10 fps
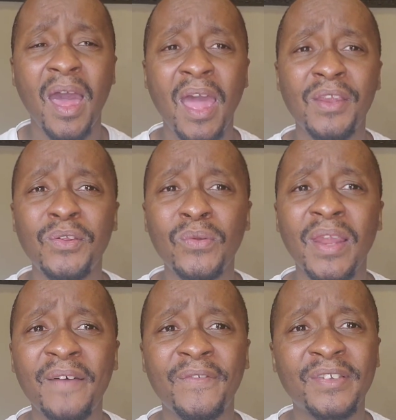and you
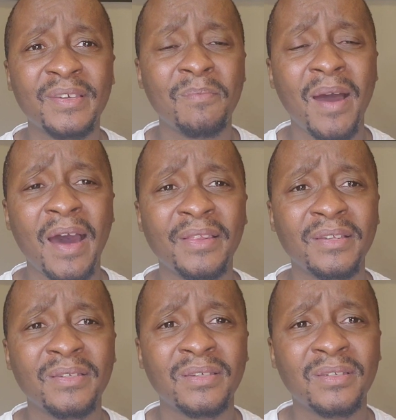left some other
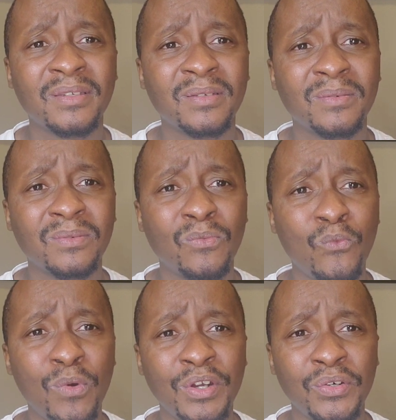
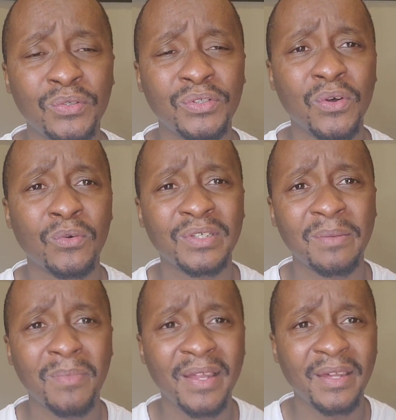questions or
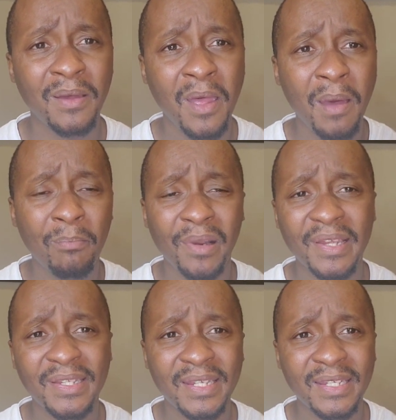some other
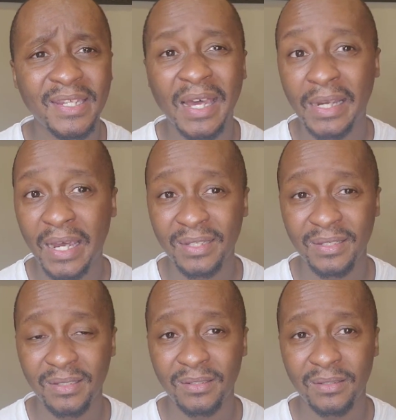places
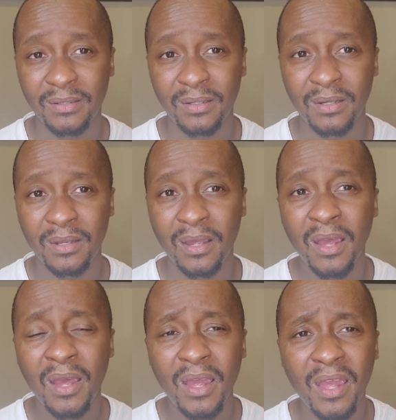unanswered.
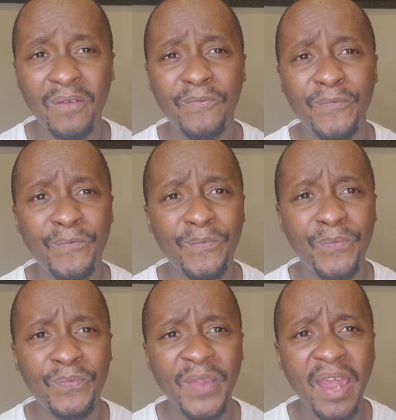If
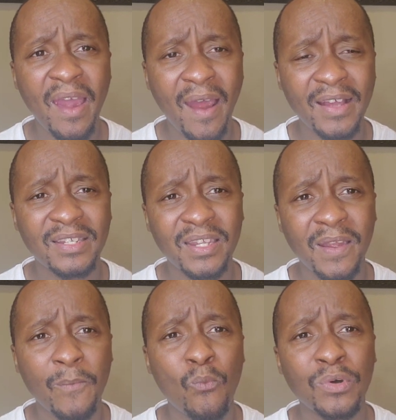they are
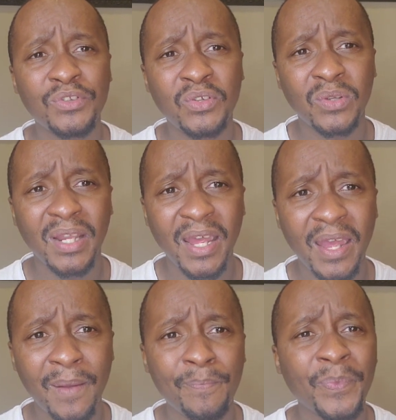asking what's your
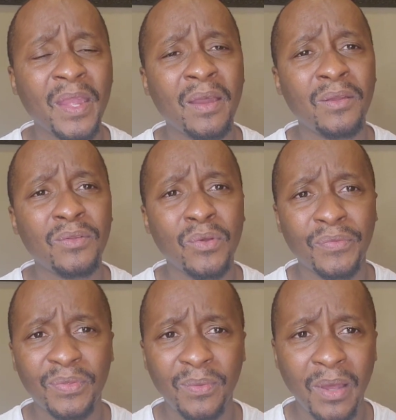name, your
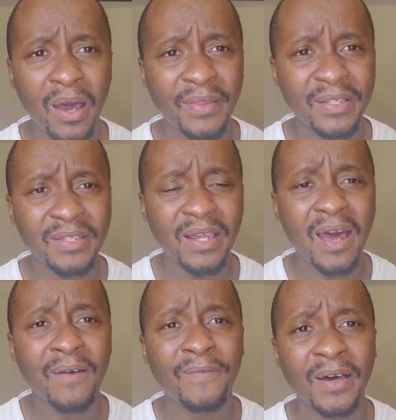other
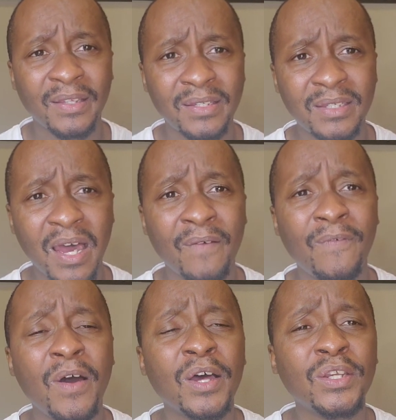stuff,
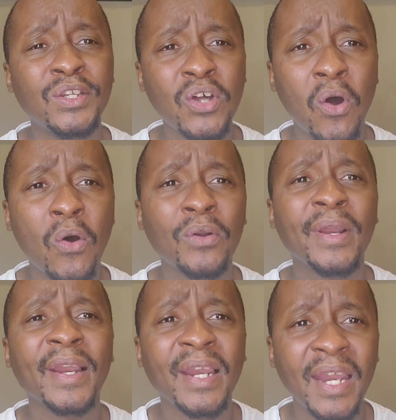don't
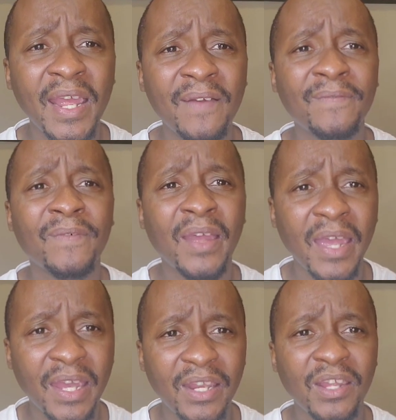leave
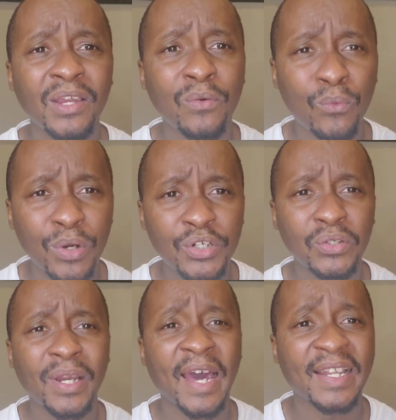any
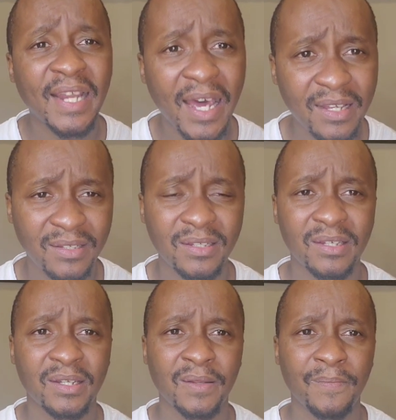question unanswered.